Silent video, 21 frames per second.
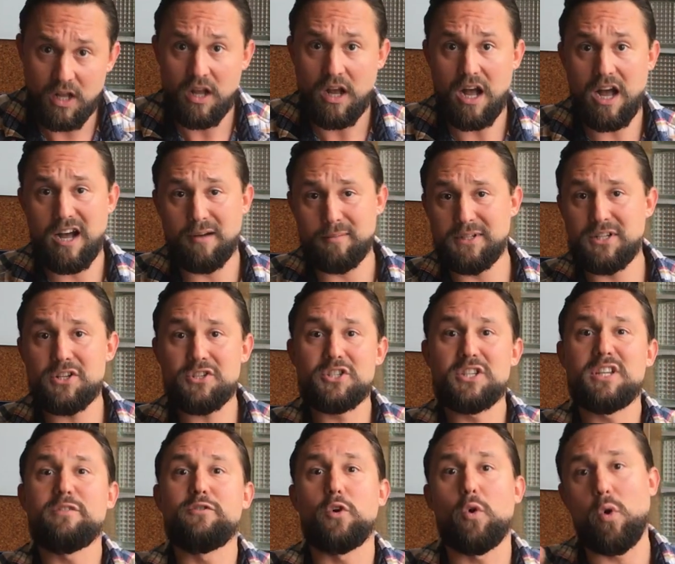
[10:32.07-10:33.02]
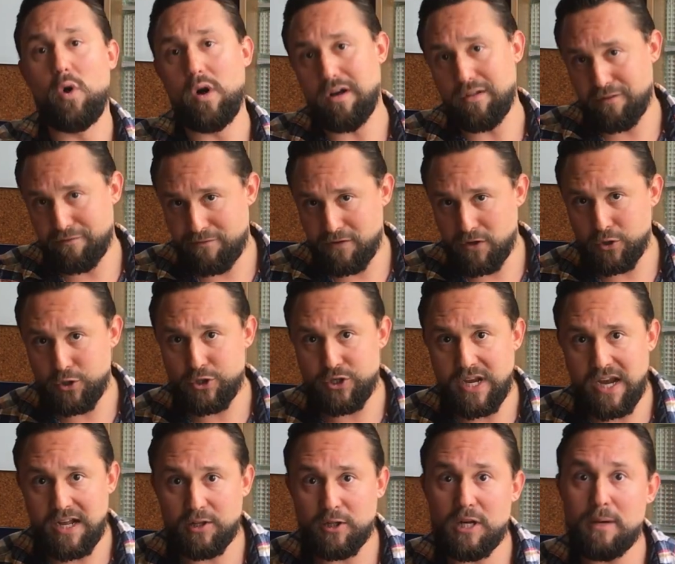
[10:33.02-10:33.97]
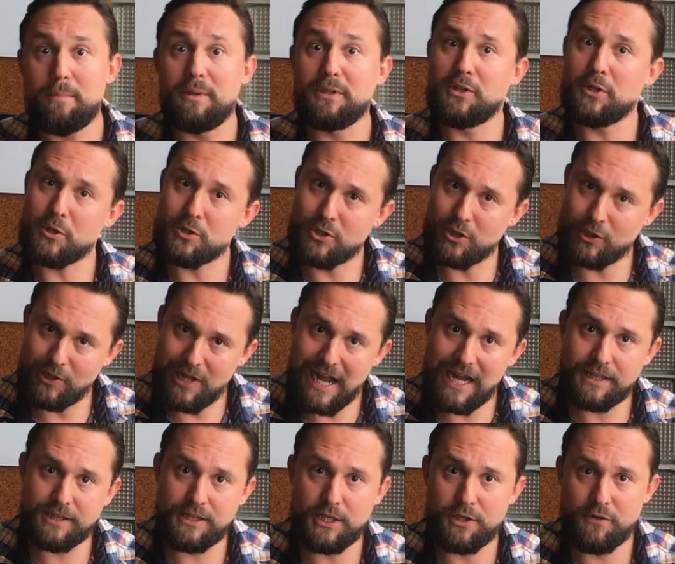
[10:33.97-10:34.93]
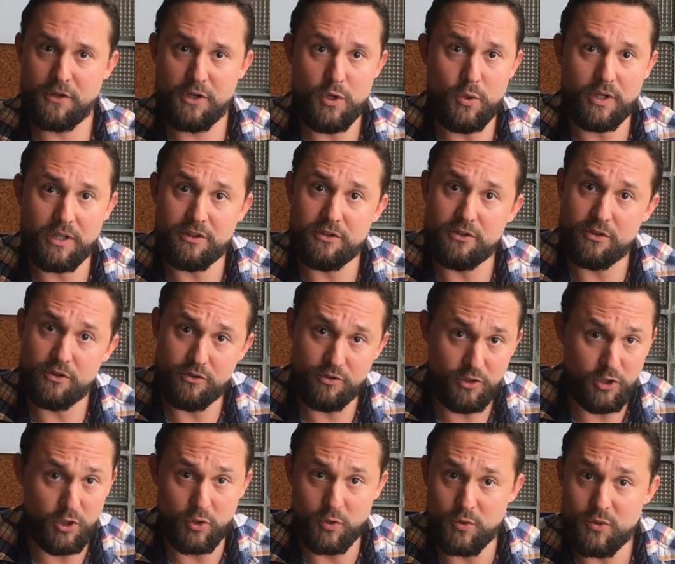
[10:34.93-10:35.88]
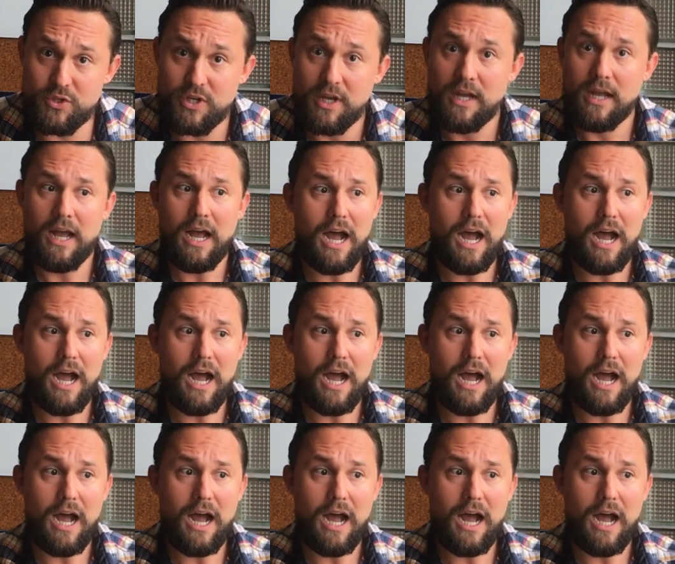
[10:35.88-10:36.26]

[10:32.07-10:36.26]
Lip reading: It doesn't give you all the functionality, but there's a lot there that you can use.